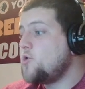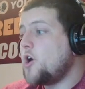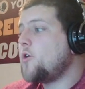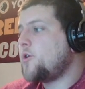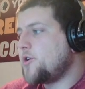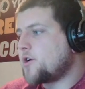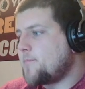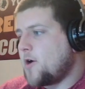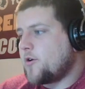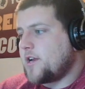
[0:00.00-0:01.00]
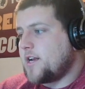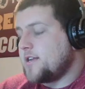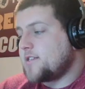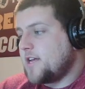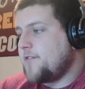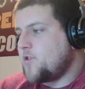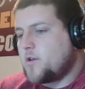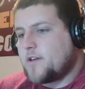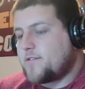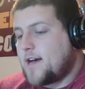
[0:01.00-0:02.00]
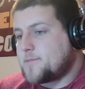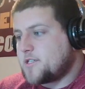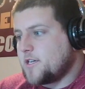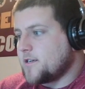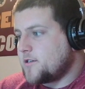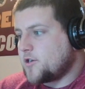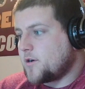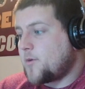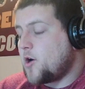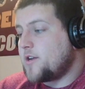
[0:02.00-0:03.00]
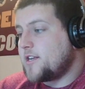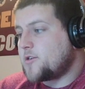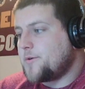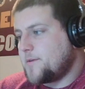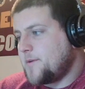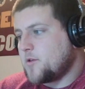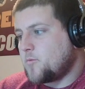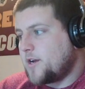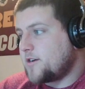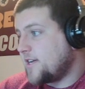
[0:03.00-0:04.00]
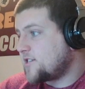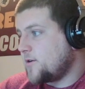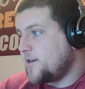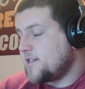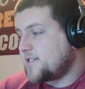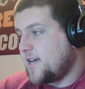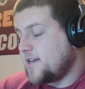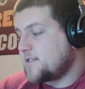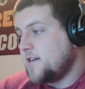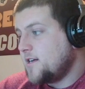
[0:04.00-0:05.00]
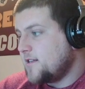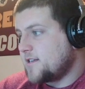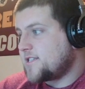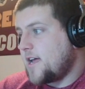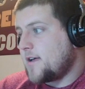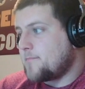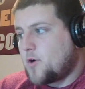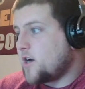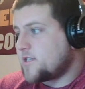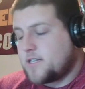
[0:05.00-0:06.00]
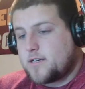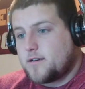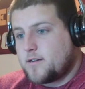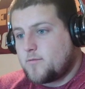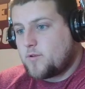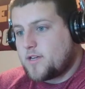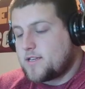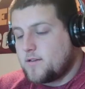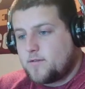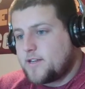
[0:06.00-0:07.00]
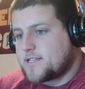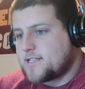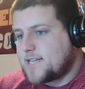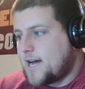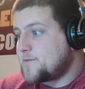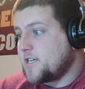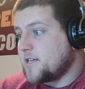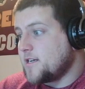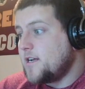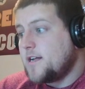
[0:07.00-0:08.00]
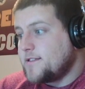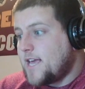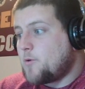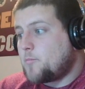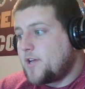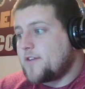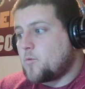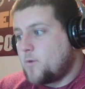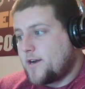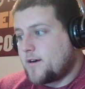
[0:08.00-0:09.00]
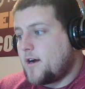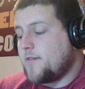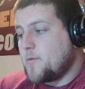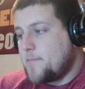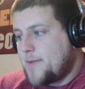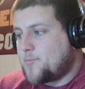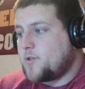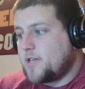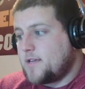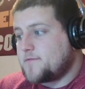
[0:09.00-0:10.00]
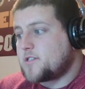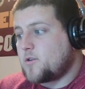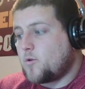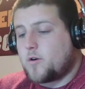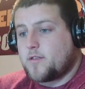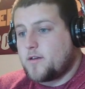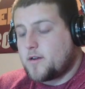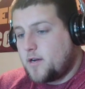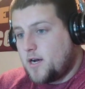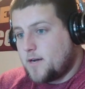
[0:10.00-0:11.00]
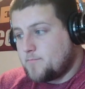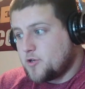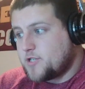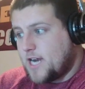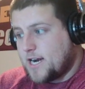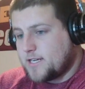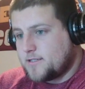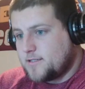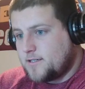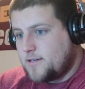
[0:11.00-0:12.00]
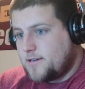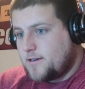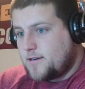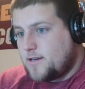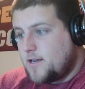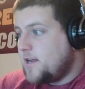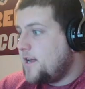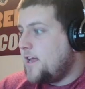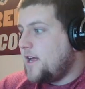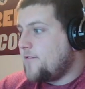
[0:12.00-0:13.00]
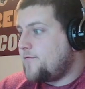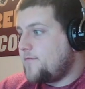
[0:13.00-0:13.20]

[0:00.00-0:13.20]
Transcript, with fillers: know who your opponent is if you get top seed. Your opponent is going to be the winner. Like so, in this case, let's say Boston get gets the top seed. They will play the winner of the Maple Leafs or the uh, Blue Jackets. Well, if, yeah, but